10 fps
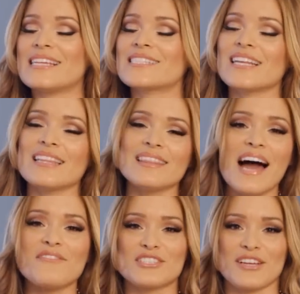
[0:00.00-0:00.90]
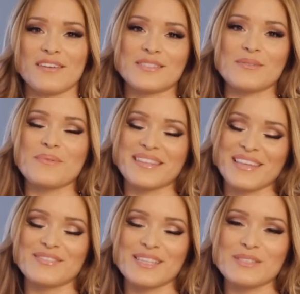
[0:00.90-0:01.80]
is going to lavish us with
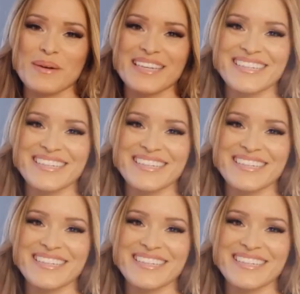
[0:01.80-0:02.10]
gifts this week.